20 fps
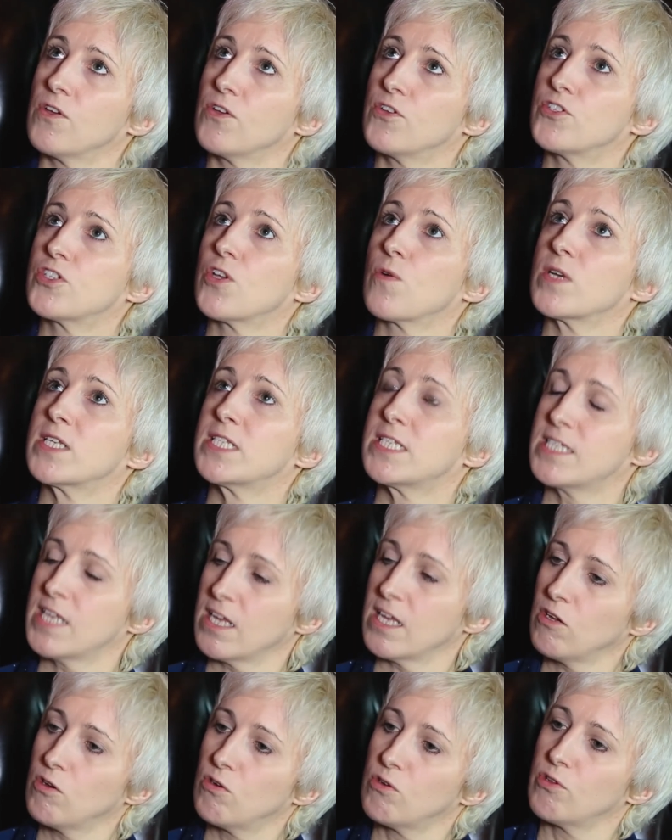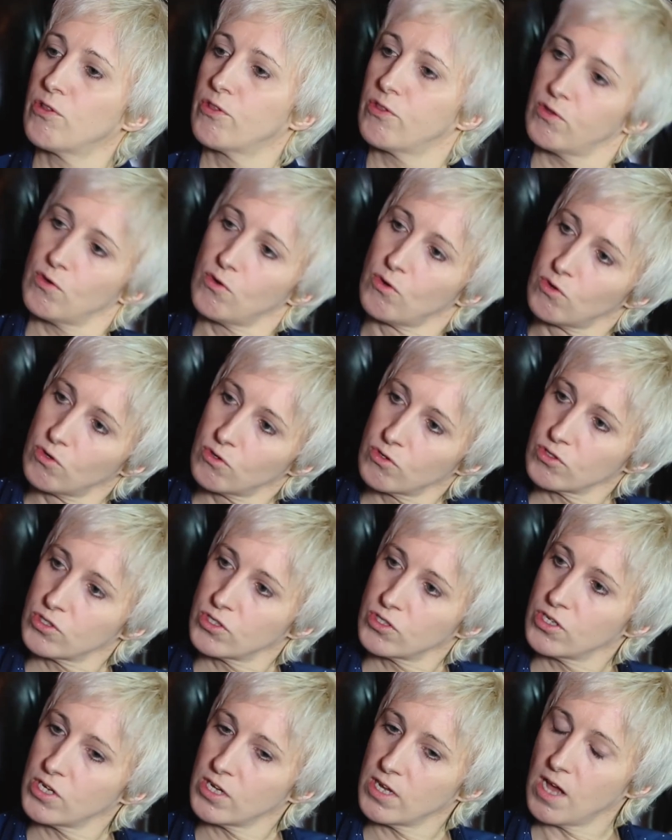so a single
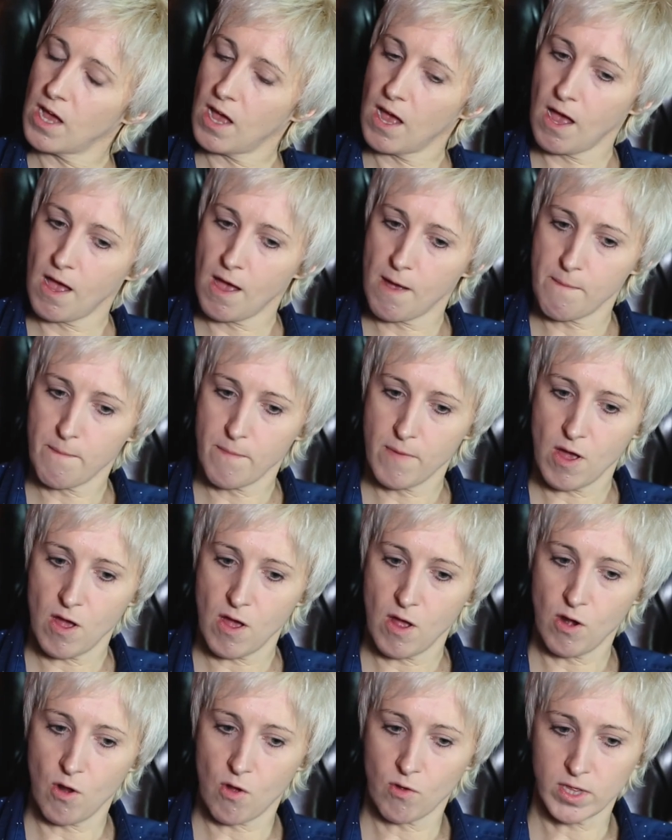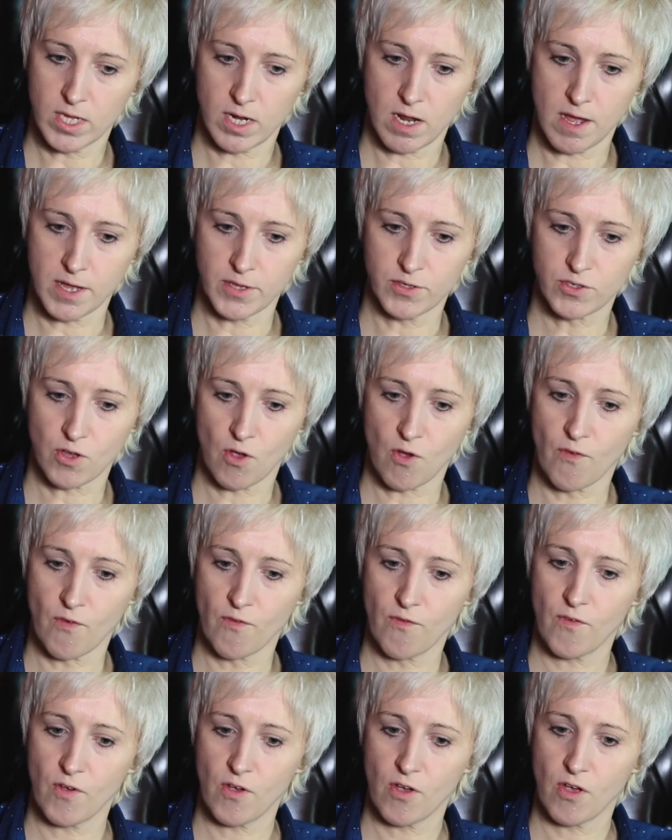thought along the lines
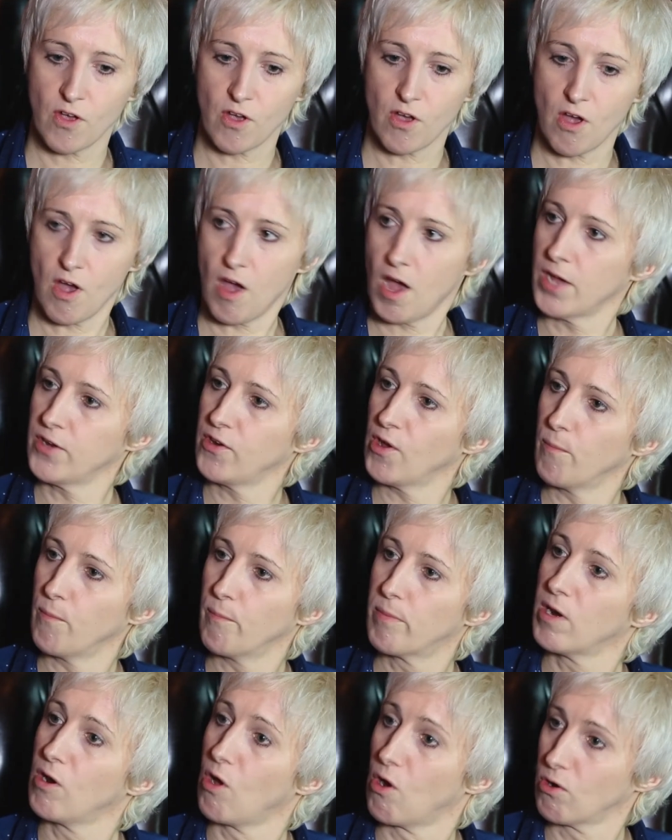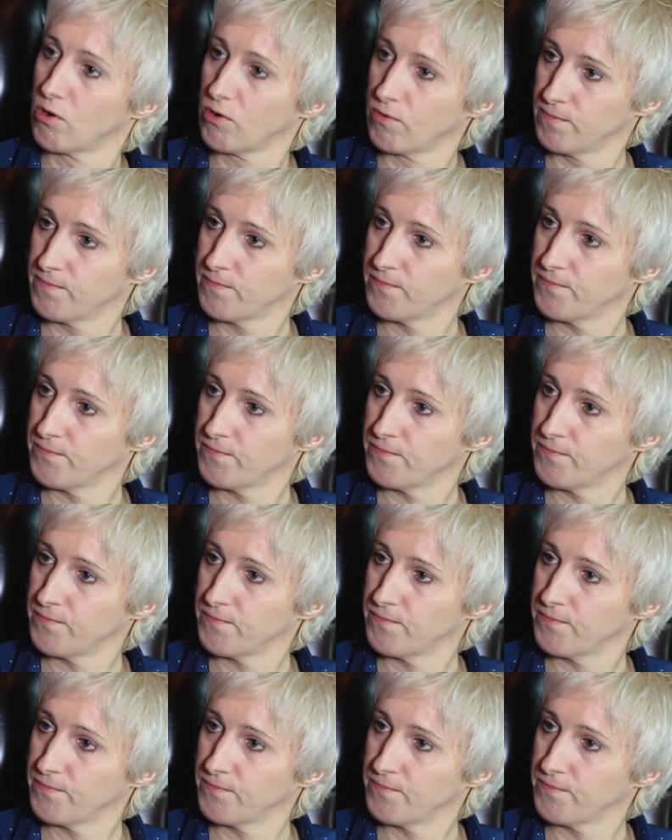of, I don't belong,